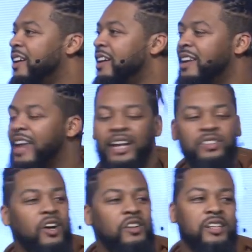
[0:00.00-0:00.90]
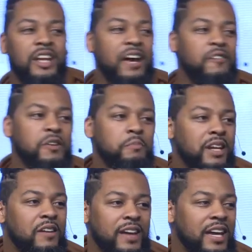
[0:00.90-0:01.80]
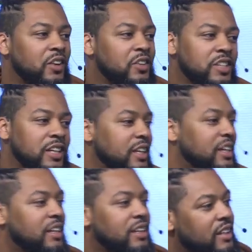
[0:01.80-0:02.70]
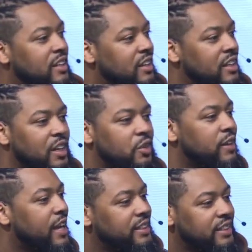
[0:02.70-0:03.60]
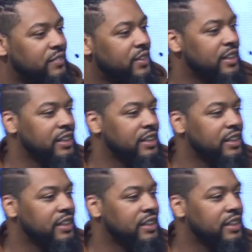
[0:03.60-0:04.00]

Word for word: They exhausted every bit of energy, creativity